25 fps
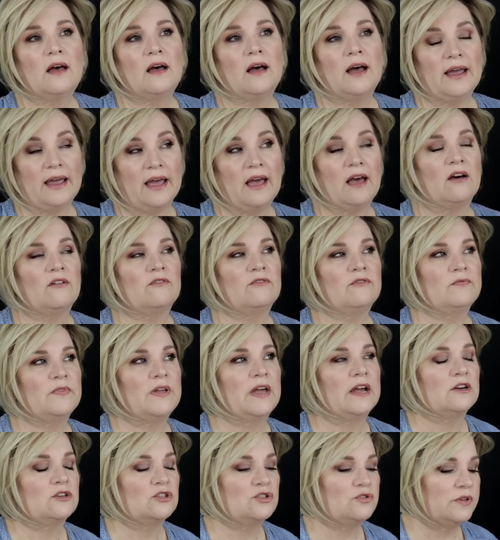I have
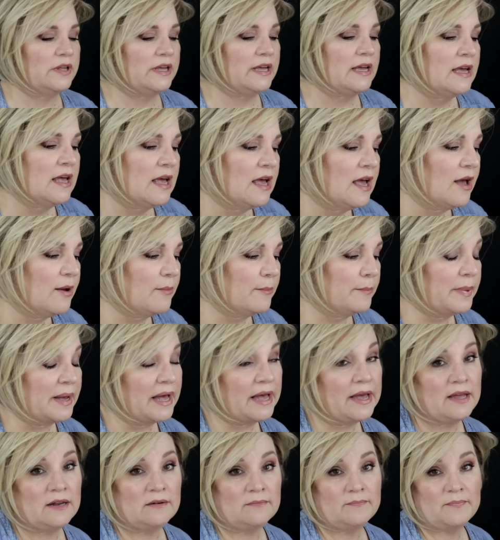actually,
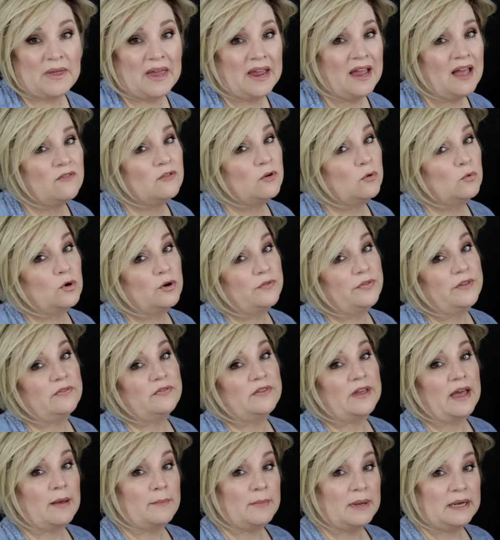but I haven't worn
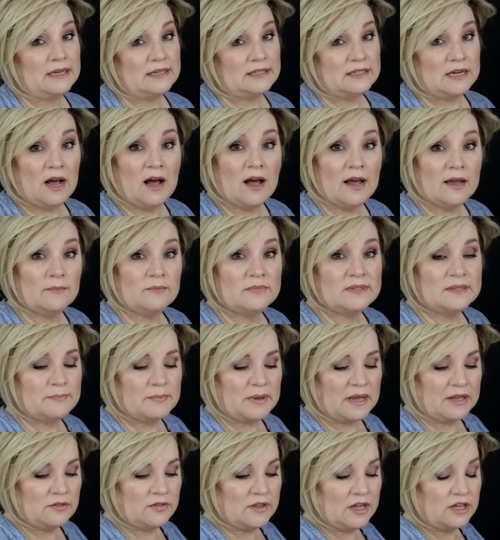it that many times.
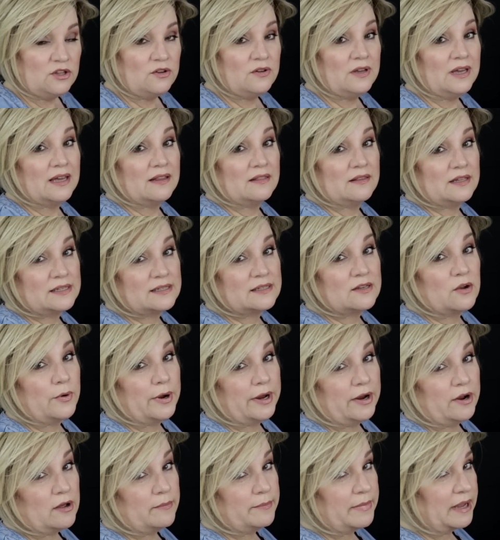But then you get this
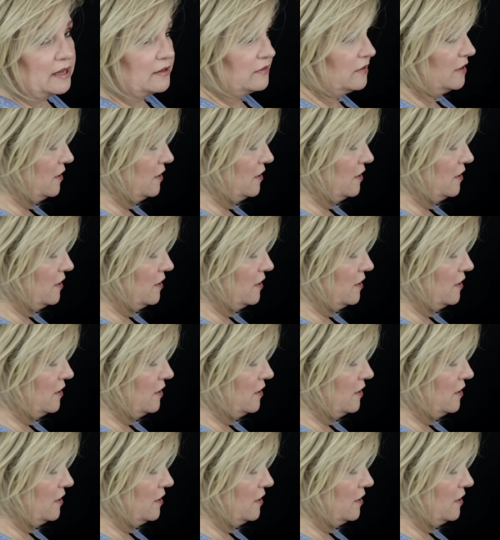going on back